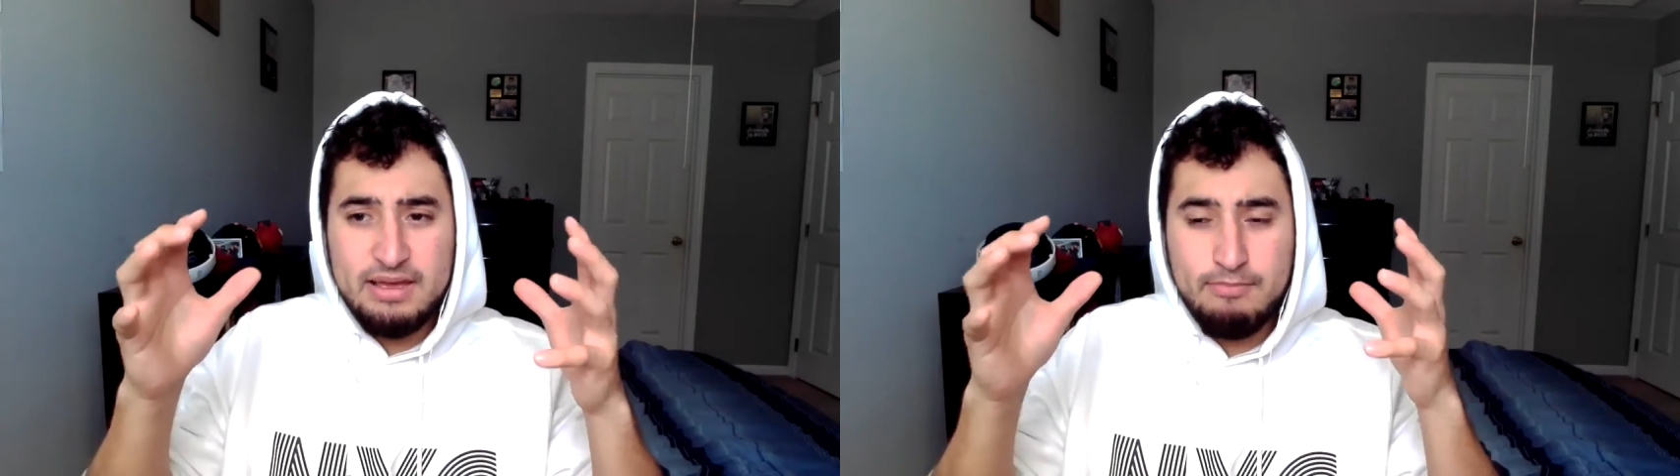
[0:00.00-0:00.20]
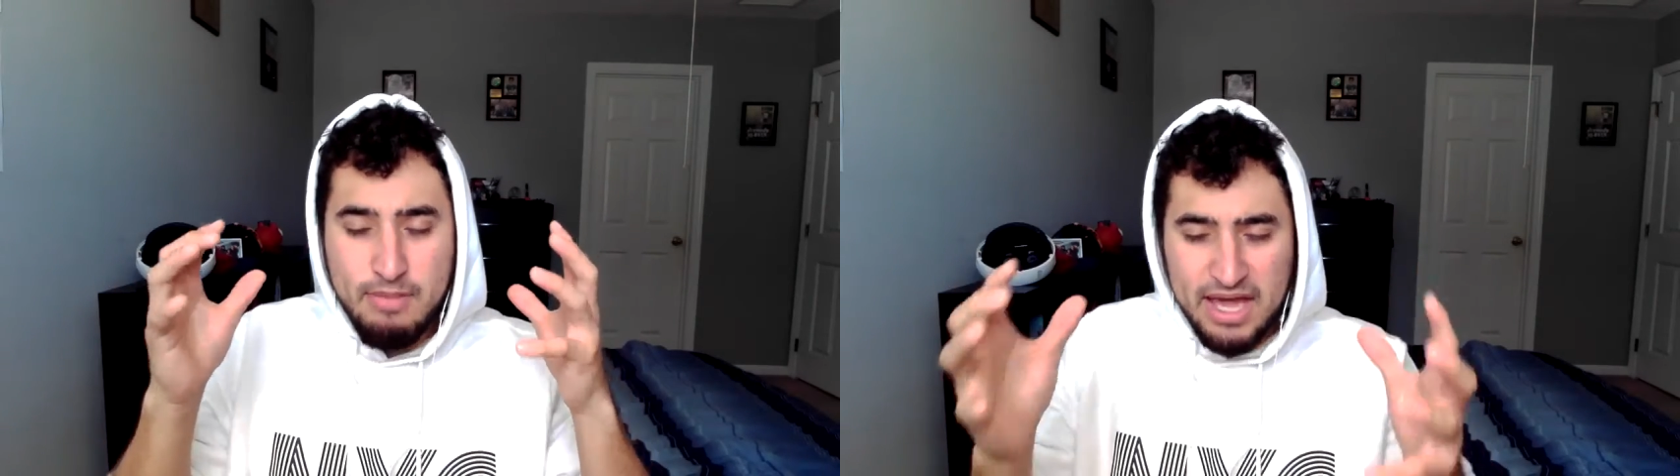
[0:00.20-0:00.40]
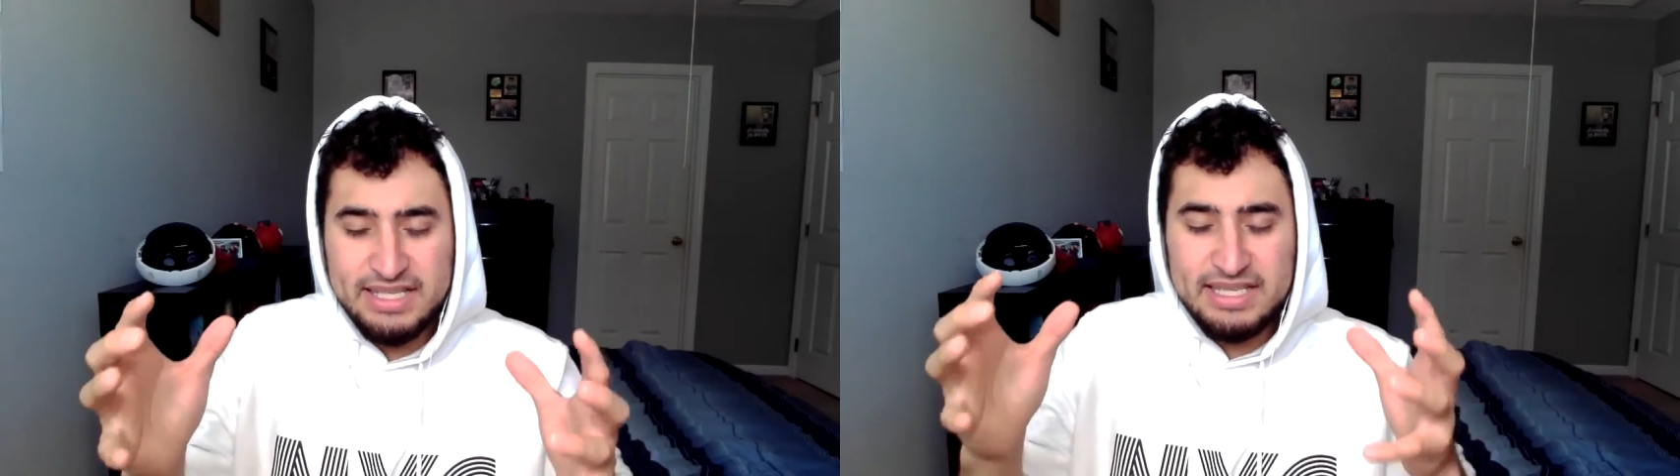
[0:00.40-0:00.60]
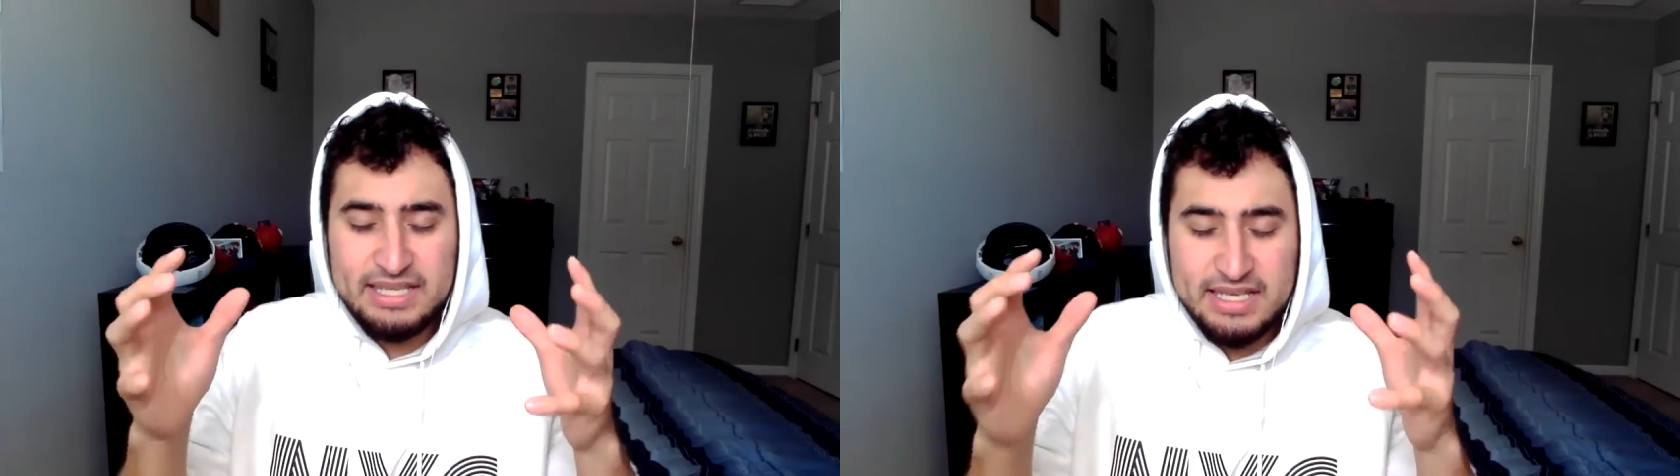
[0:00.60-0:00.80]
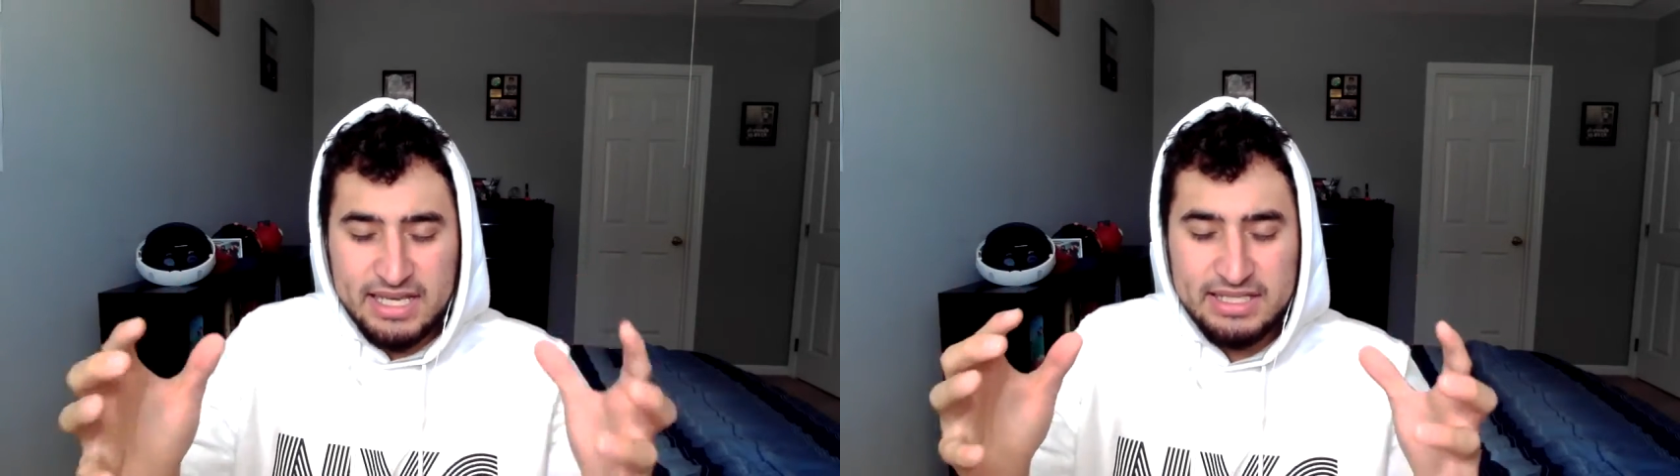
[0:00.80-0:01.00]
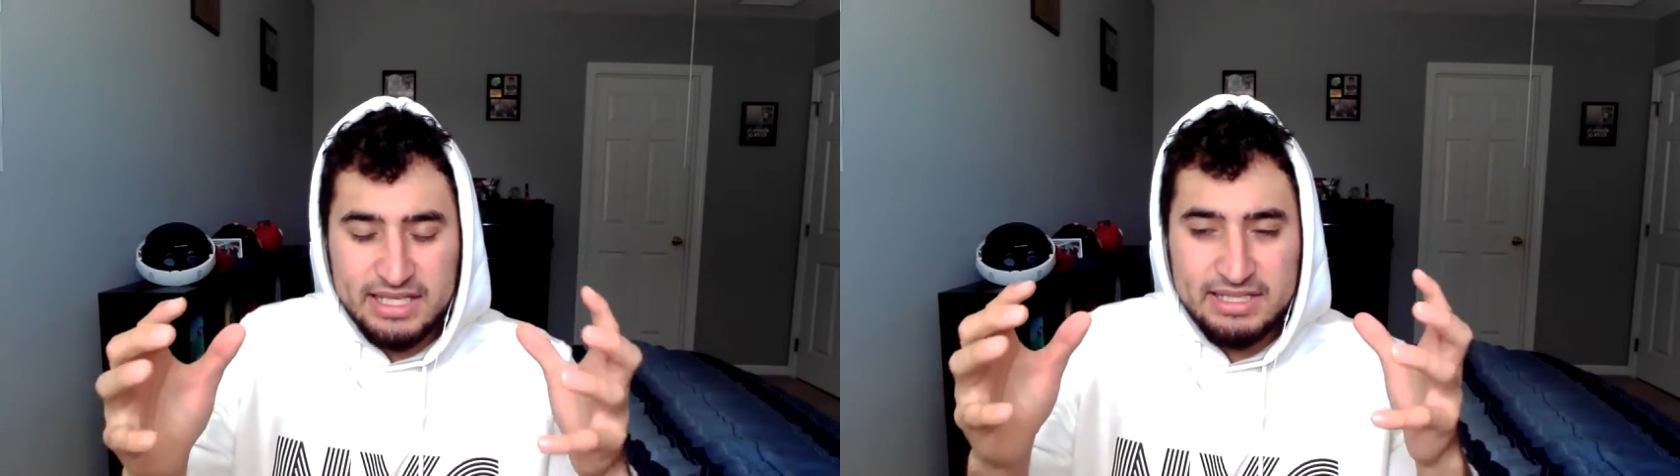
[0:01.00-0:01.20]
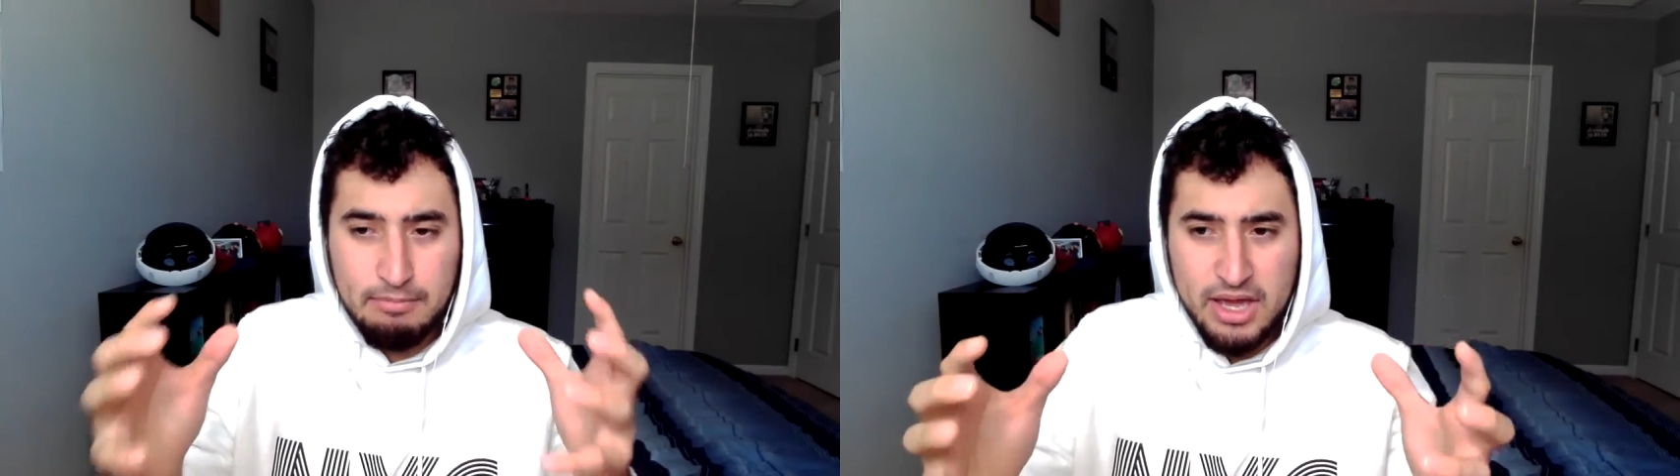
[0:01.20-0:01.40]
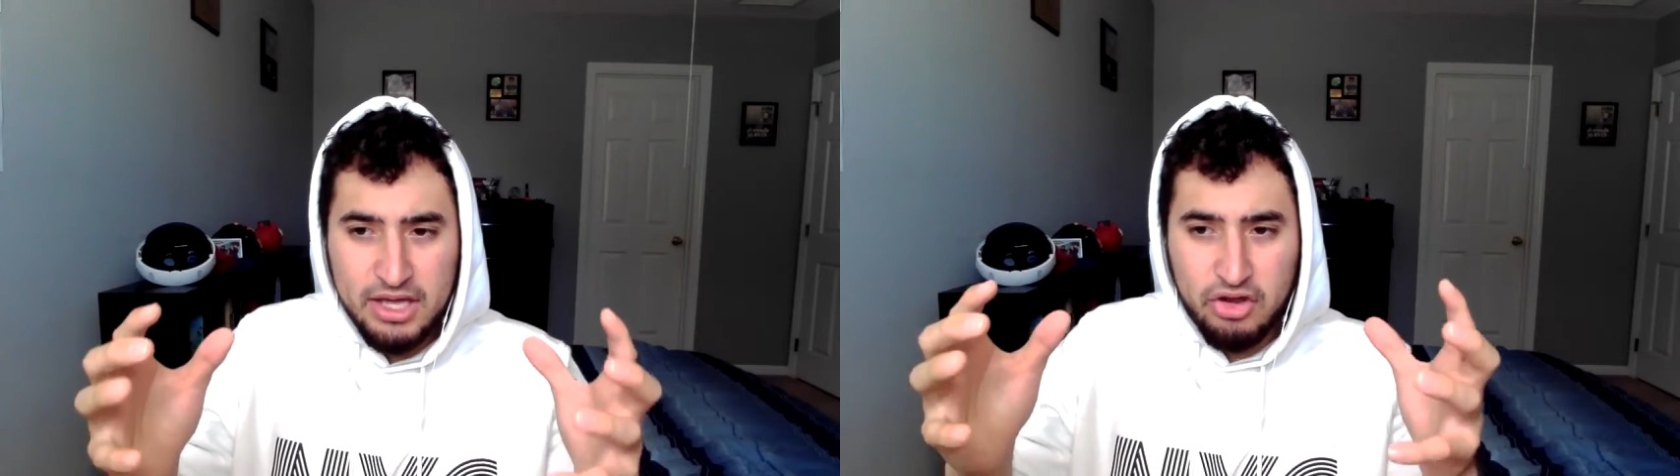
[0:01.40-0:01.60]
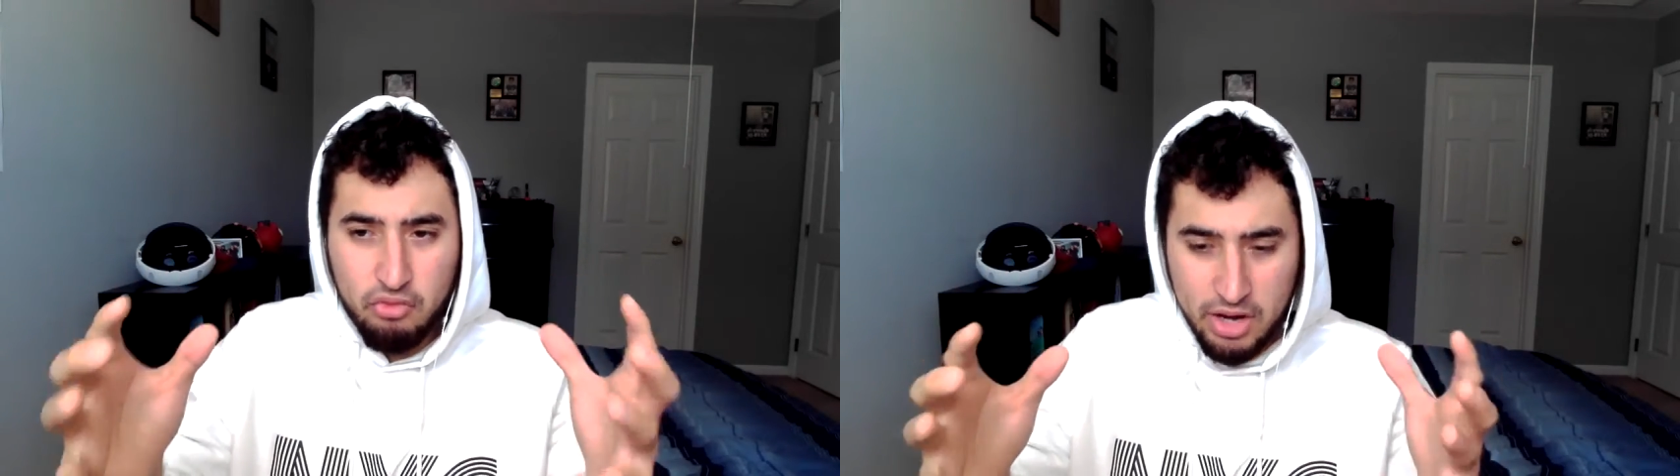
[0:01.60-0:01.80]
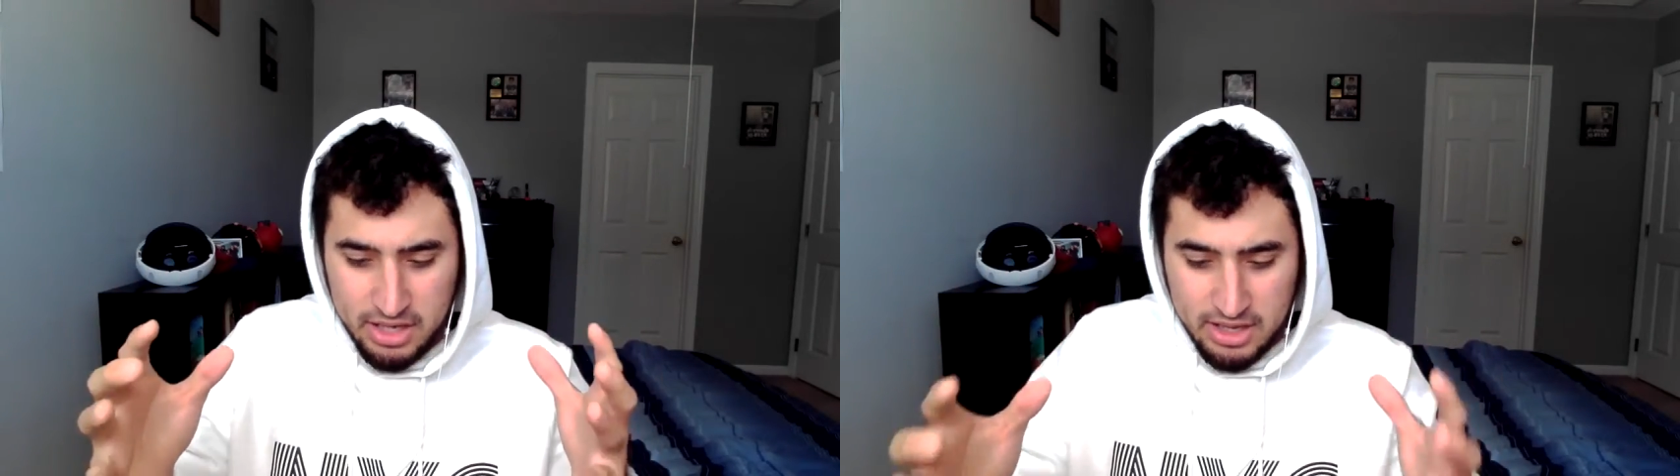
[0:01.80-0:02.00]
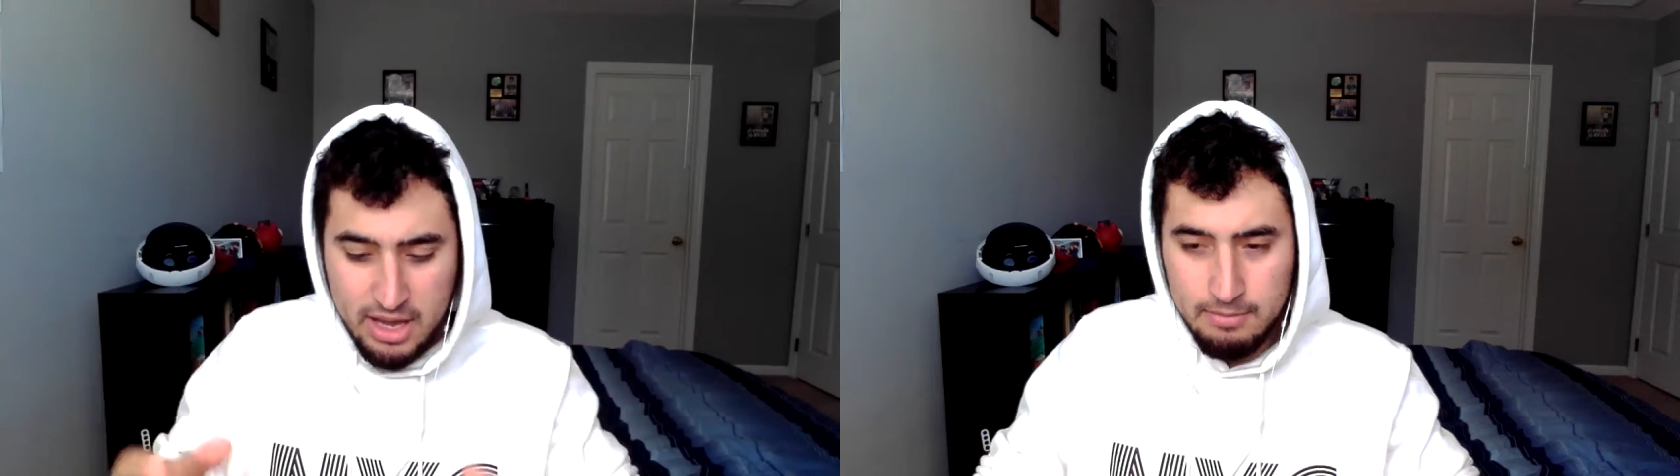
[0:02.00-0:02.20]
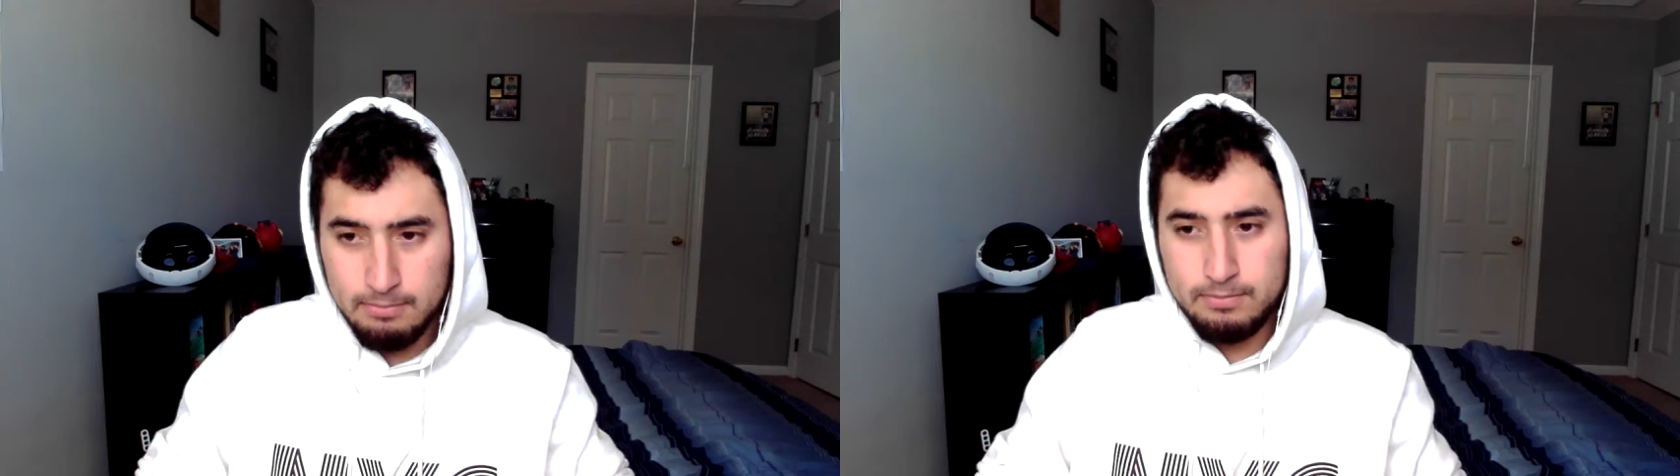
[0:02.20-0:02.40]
makes it easy to make a great game.